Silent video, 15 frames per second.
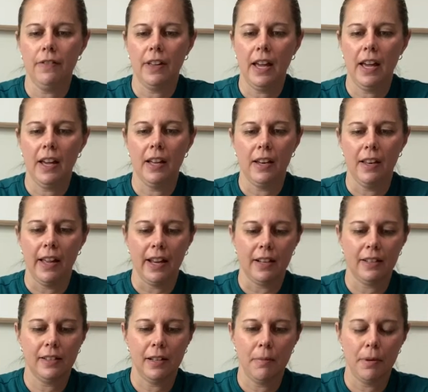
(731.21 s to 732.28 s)
They had, like,
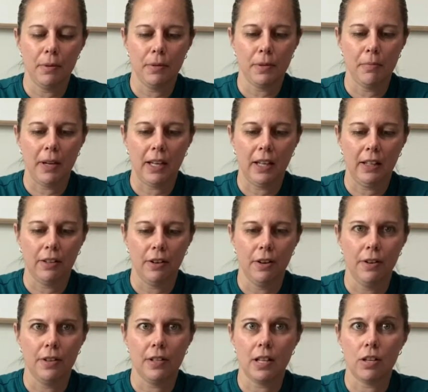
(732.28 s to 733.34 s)
someone was making their
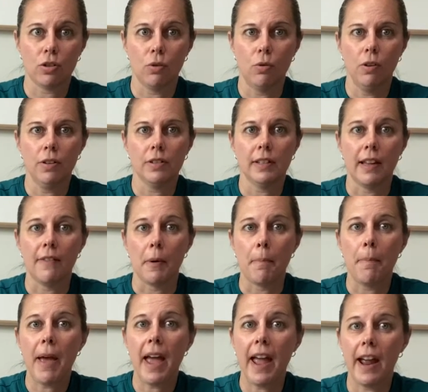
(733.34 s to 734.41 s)
own essential oils, and they have a
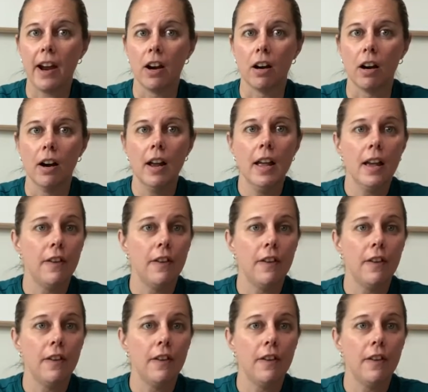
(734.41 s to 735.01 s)
pear.